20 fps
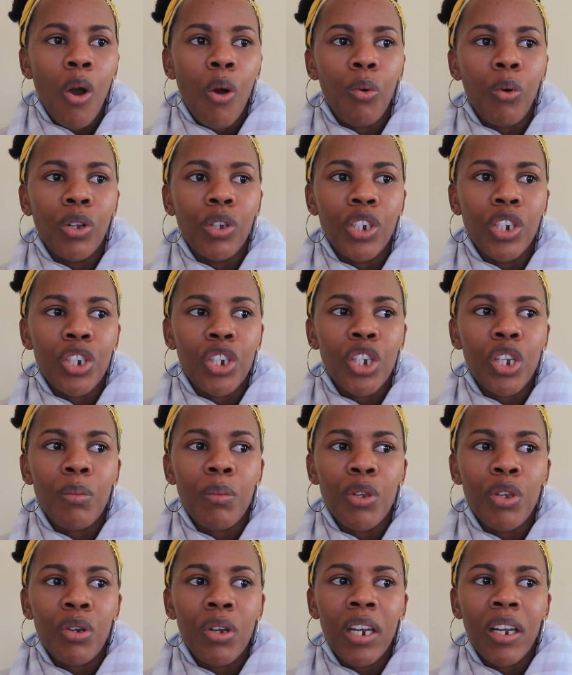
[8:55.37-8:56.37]
will
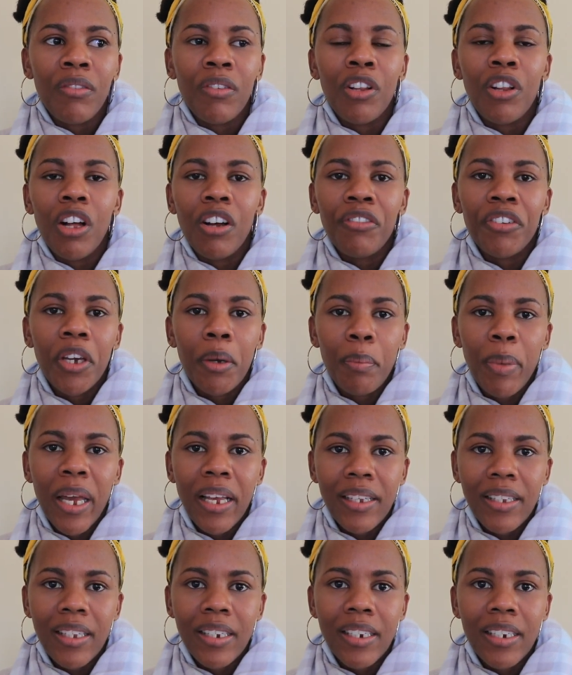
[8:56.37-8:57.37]
determine your level of
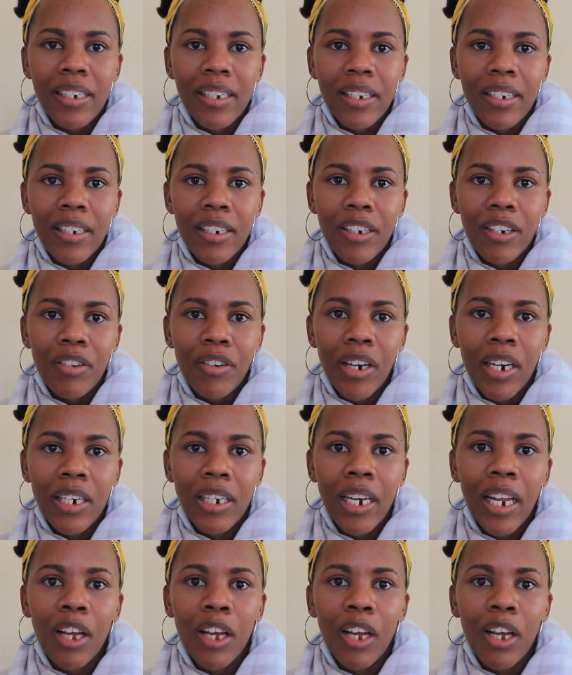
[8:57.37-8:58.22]
capacity, right?